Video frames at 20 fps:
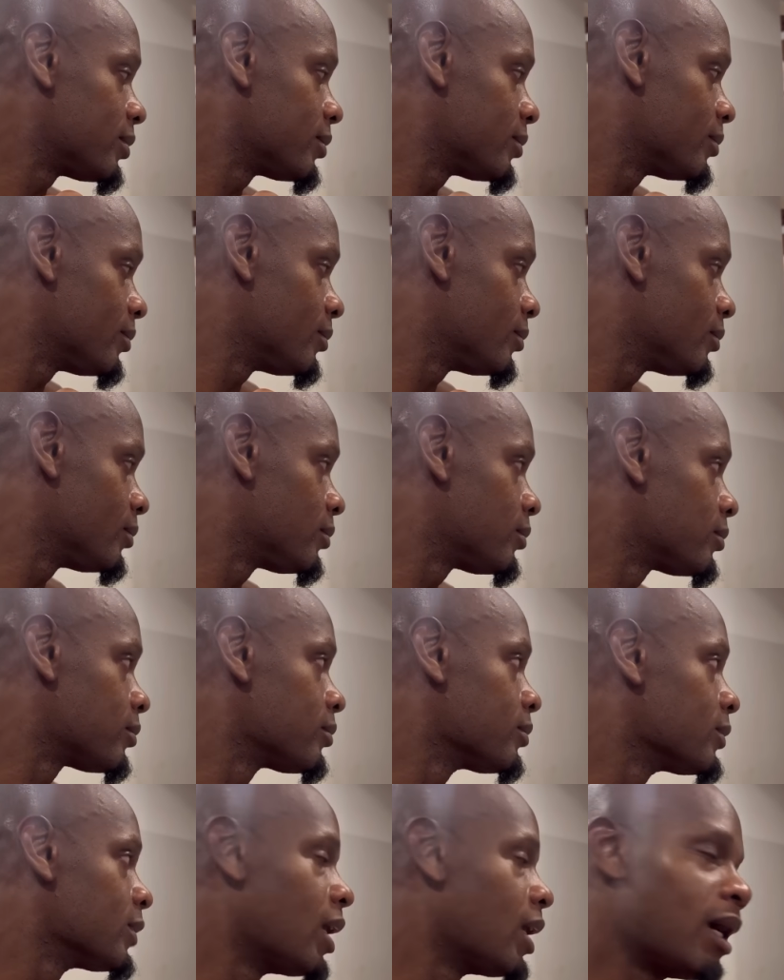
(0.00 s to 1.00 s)
Alex the
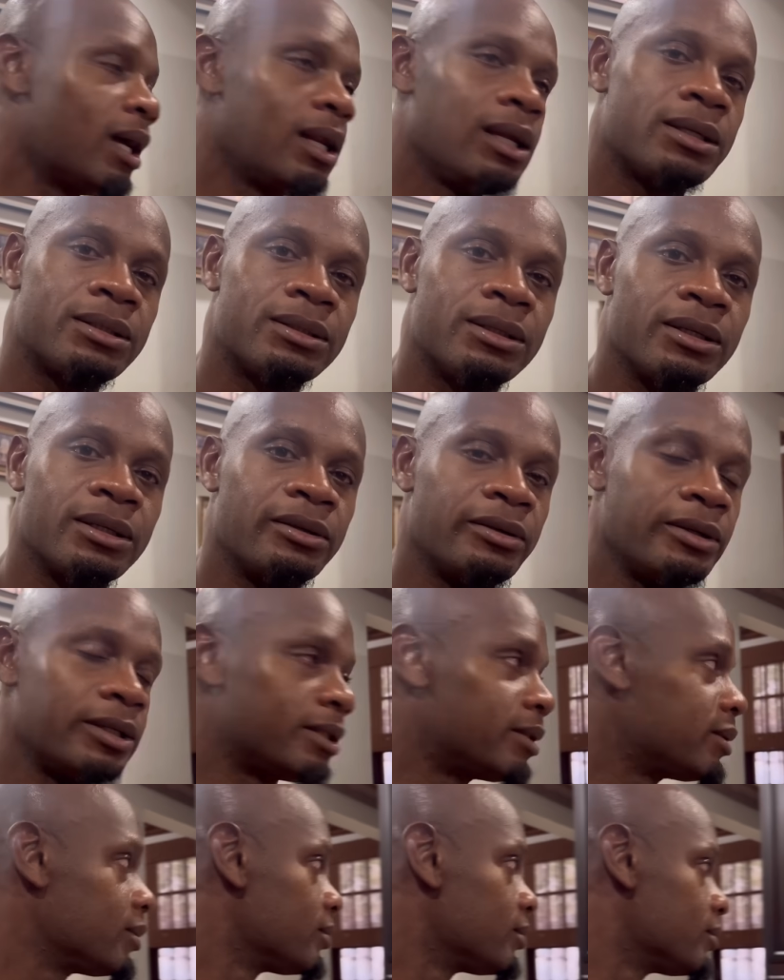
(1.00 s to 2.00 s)
Great. Alex the Great.
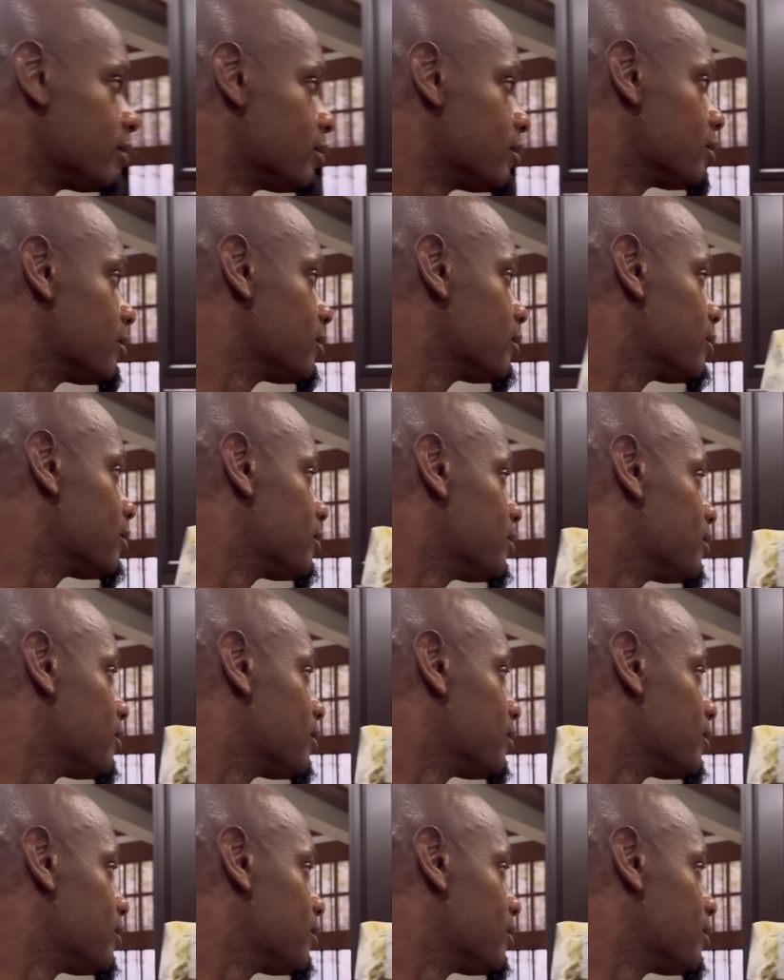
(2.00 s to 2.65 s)
called Great